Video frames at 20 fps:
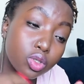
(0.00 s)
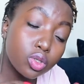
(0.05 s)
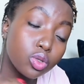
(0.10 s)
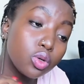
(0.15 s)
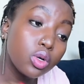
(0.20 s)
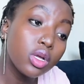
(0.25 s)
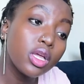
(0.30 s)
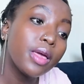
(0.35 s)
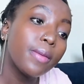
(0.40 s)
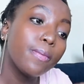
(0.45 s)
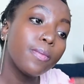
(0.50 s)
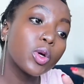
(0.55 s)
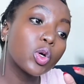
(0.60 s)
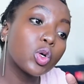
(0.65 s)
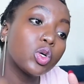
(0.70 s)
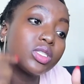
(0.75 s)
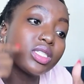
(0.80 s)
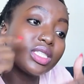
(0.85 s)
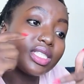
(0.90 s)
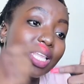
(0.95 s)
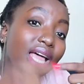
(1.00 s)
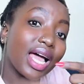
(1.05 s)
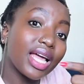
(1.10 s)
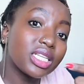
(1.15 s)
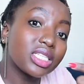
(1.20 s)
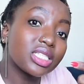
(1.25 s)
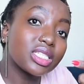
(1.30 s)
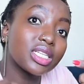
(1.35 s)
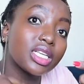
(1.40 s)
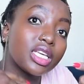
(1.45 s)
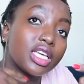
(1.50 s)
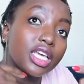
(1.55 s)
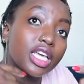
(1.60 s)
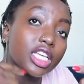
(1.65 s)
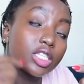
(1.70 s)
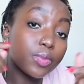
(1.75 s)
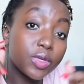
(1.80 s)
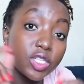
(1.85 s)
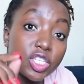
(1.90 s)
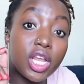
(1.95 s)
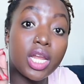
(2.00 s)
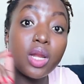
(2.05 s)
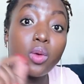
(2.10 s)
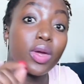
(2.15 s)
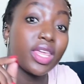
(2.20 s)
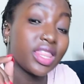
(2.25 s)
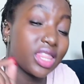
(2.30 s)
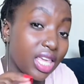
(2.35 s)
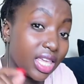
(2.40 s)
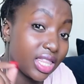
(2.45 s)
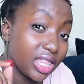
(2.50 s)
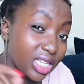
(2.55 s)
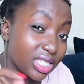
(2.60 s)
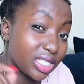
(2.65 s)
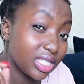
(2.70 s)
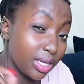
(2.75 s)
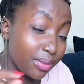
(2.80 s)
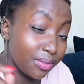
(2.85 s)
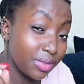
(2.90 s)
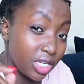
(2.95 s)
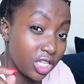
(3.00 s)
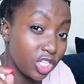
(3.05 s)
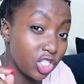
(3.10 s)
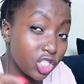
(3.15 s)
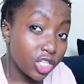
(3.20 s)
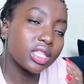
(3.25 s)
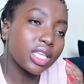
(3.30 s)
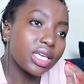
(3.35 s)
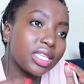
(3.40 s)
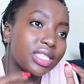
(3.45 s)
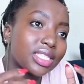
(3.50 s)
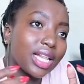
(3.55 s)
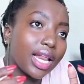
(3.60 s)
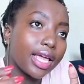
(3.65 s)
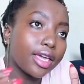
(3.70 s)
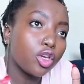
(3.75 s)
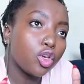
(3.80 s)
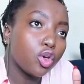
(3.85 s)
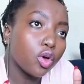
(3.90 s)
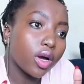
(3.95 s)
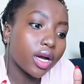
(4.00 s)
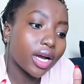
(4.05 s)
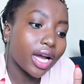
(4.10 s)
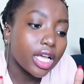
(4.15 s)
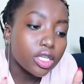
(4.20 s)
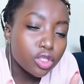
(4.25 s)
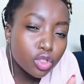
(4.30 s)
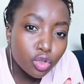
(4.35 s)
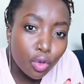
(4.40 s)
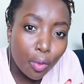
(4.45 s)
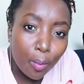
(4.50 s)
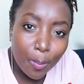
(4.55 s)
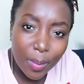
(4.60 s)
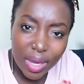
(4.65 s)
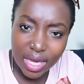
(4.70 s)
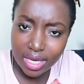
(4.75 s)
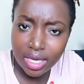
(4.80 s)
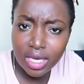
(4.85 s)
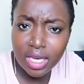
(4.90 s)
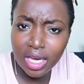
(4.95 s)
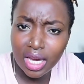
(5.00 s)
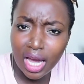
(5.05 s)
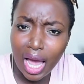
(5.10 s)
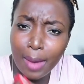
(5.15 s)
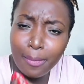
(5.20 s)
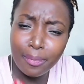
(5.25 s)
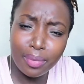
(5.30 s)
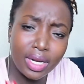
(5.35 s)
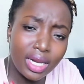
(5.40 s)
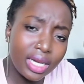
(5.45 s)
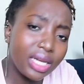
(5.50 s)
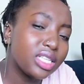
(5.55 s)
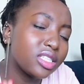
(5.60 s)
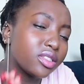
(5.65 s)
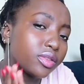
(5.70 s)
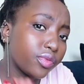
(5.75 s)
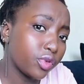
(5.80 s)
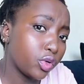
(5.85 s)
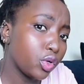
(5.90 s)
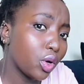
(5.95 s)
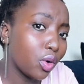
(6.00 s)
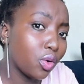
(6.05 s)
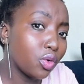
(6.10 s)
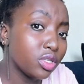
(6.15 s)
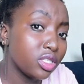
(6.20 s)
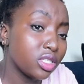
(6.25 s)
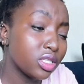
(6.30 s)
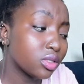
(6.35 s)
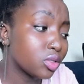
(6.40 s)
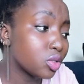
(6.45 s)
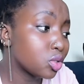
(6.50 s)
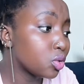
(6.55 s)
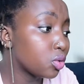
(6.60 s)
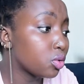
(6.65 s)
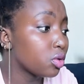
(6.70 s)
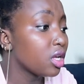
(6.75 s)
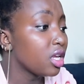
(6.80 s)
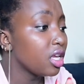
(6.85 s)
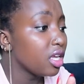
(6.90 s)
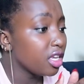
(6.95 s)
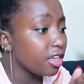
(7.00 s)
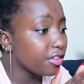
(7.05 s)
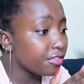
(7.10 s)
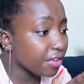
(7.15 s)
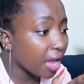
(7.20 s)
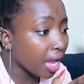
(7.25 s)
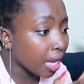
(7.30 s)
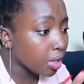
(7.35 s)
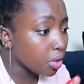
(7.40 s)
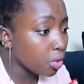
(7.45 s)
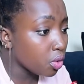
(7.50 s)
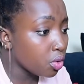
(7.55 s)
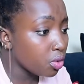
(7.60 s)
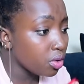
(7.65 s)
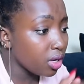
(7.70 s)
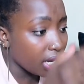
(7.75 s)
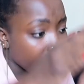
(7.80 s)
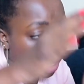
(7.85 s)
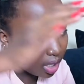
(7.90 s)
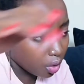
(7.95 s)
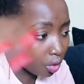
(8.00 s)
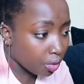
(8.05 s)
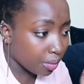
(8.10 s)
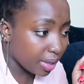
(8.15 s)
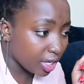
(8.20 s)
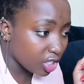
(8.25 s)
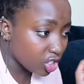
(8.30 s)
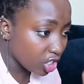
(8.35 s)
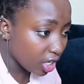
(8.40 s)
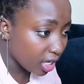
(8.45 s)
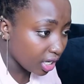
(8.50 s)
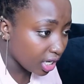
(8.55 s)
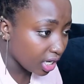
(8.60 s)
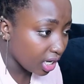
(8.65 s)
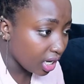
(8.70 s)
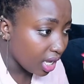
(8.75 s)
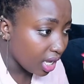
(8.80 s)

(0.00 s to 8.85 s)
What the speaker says: to, because that, especially when they're in the same niche, it's like you are custom making a playlist for your audience. So if I know, like on my channel,